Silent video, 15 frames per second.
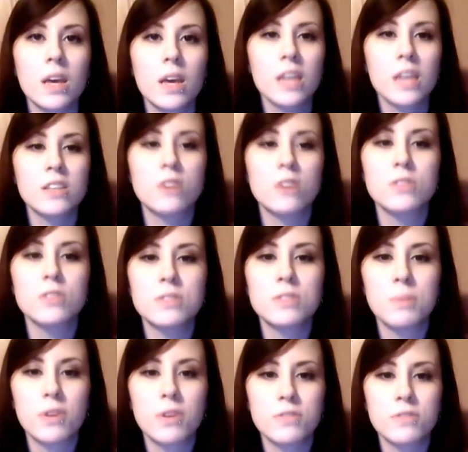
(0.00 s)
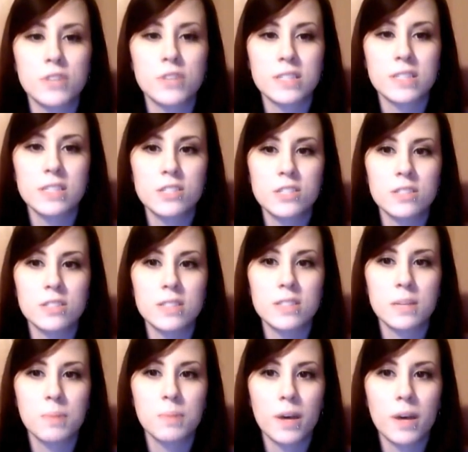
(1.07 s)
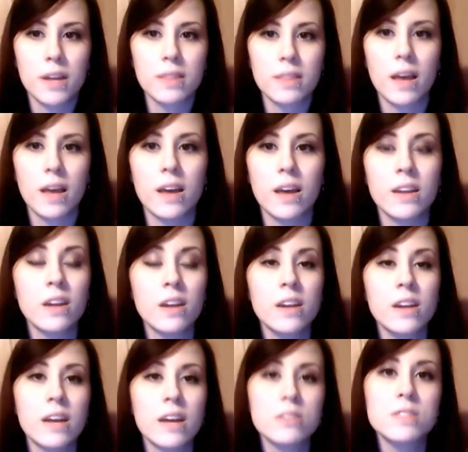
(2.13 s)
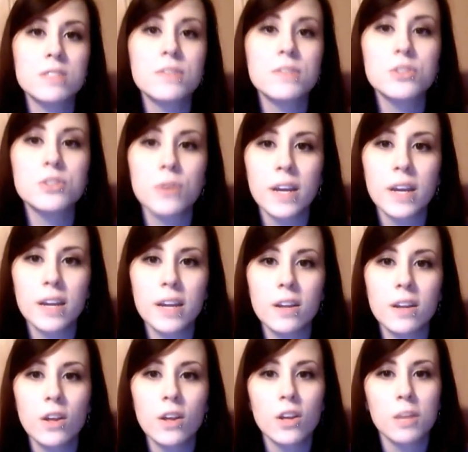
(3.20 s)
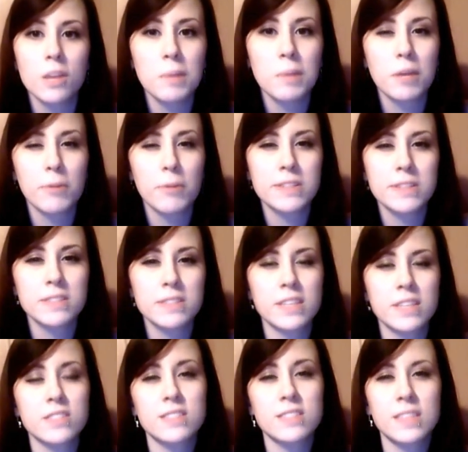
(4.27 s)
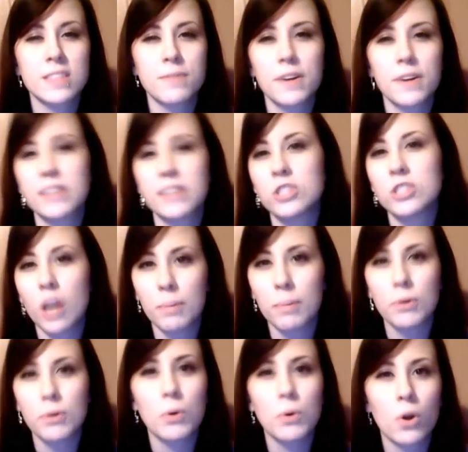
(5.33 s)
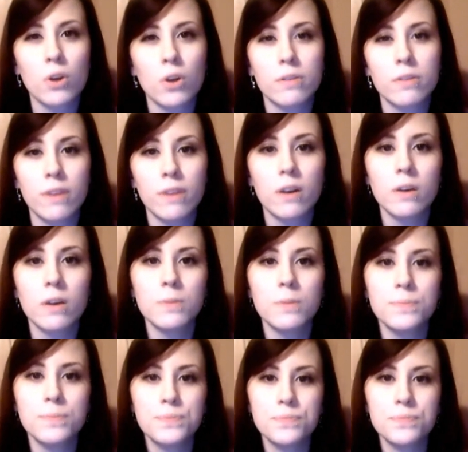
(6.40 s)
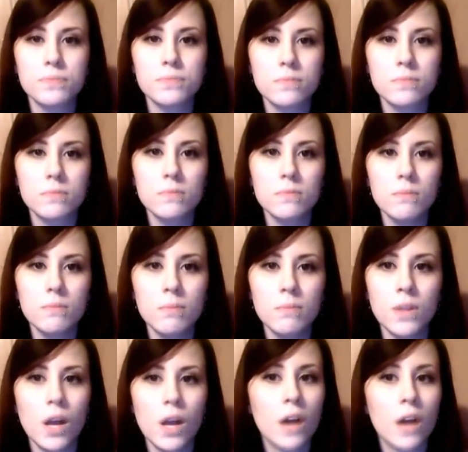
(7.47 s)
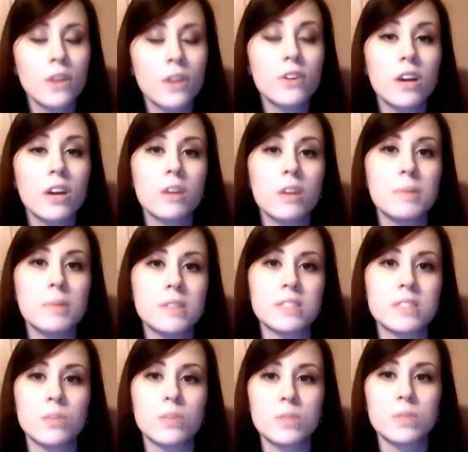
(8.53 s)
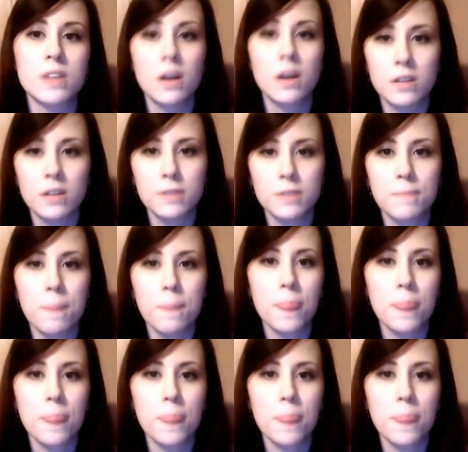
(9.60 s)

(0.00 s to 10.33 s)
He also spoke of transitions, implying that an unannounced visual aid can make a presentation seem very choppy or hard to follow. Another element listed was color.